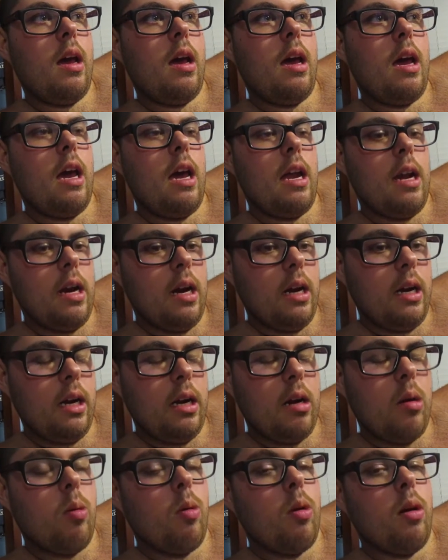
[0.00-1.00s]
and I need
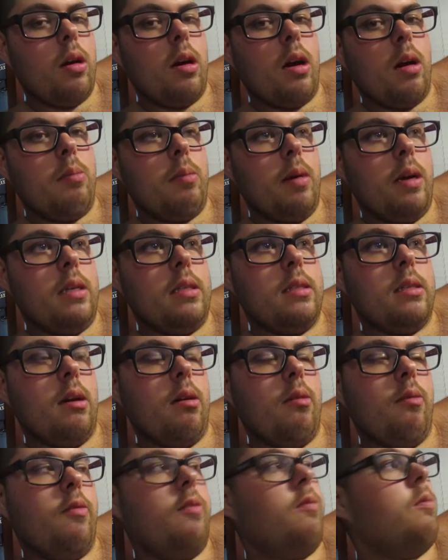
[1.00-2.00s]
to work on
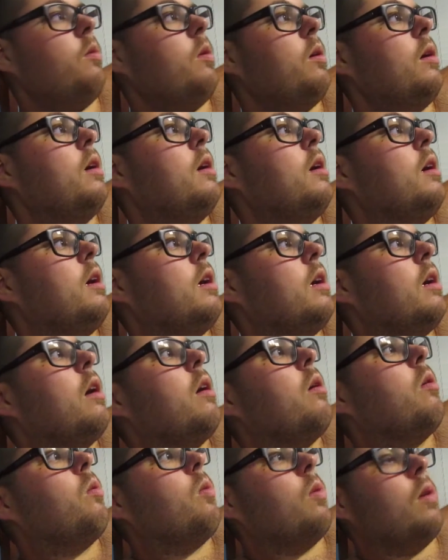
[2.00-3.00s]
myself,
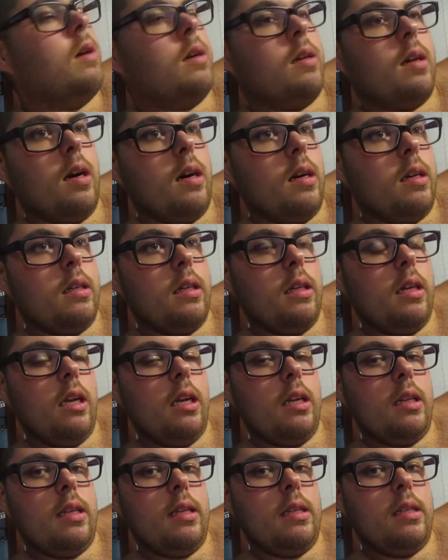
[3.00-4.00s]
work on
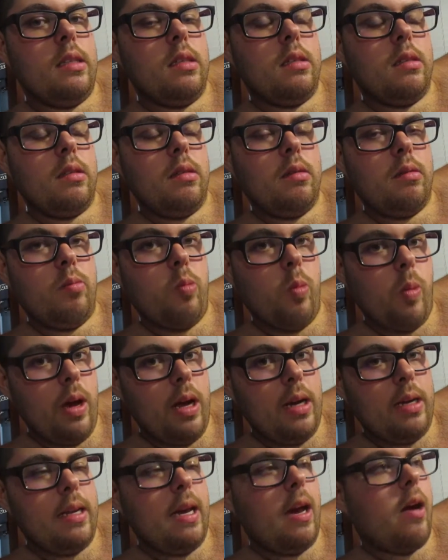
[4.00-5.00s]
getting this
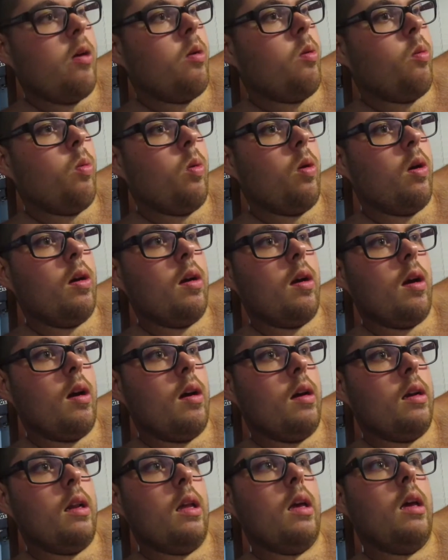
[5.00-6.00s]
weight down, work
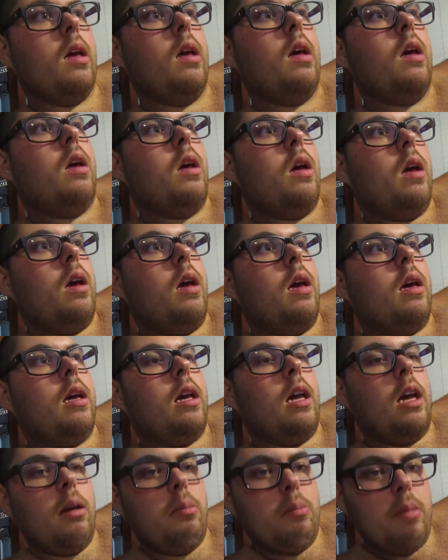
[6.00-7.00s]
on
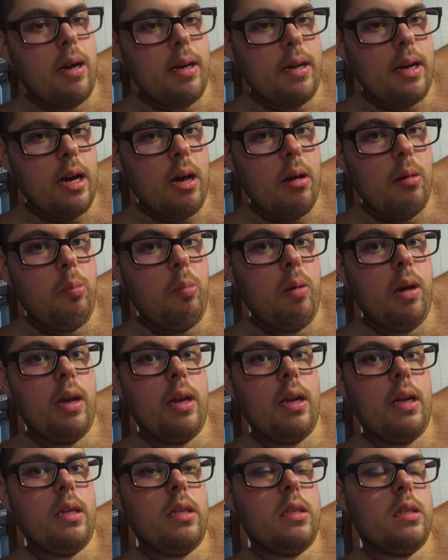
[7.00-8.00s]
getting my
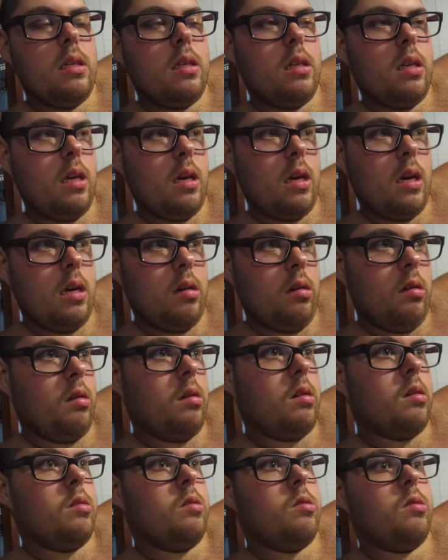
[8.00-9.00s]
diabetes under
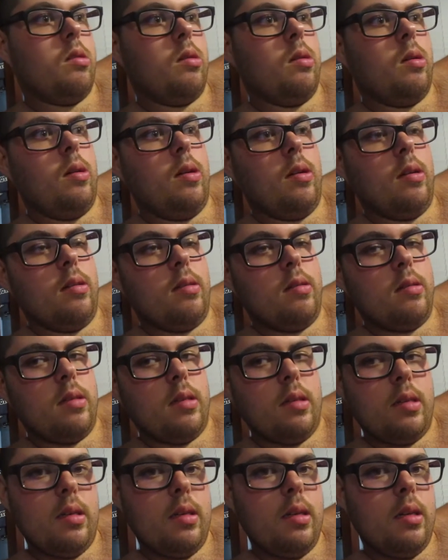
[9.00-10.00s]
control.
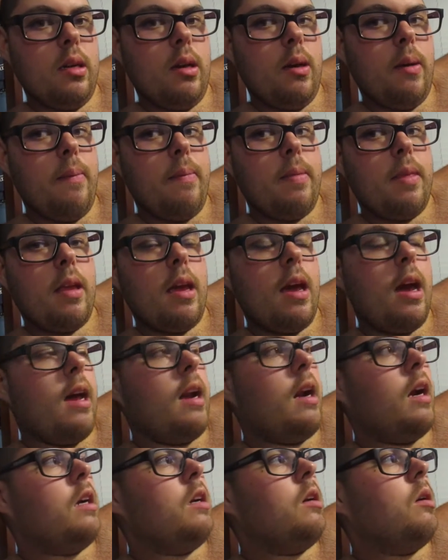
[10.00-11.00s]
And
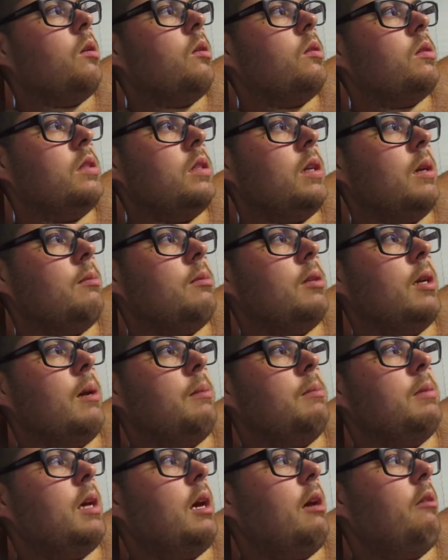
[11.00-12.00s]
I know
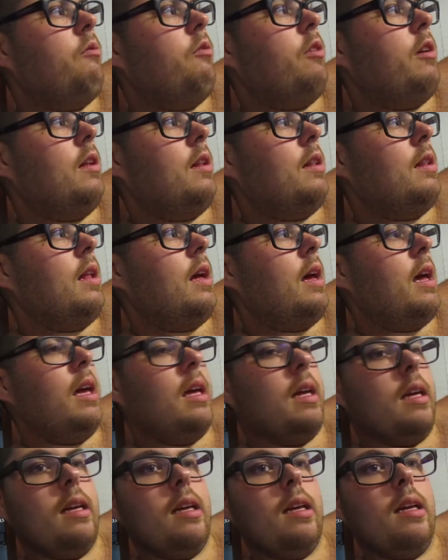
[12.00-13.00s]
sometimes I feel like
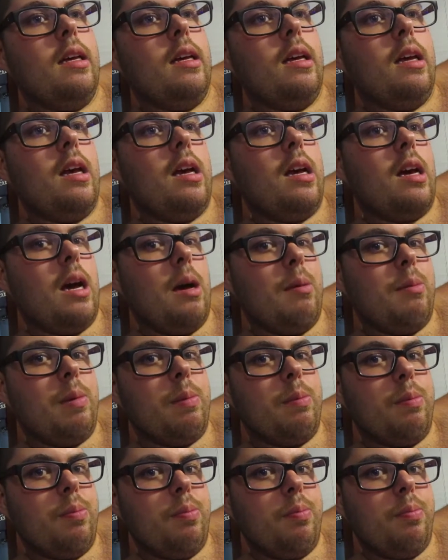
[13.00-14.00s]
I'm
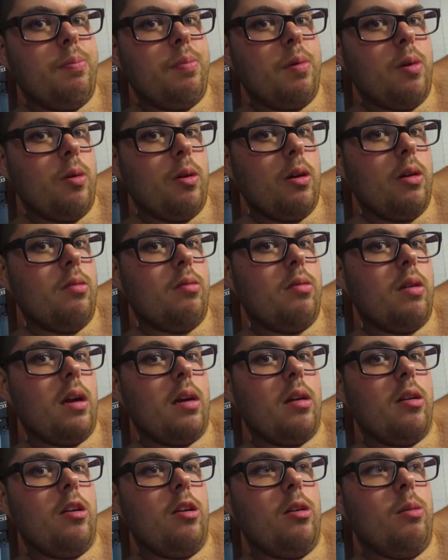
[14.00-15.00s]
a broken
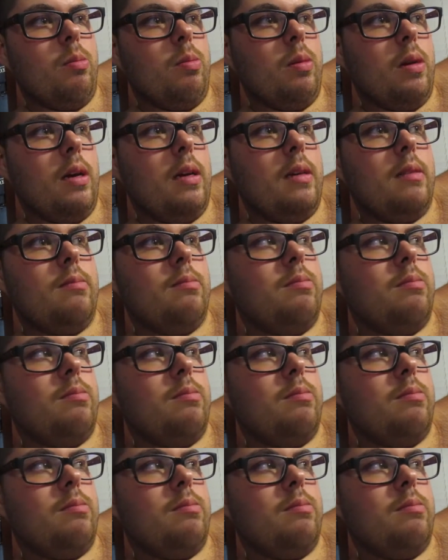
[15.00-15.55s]
record, but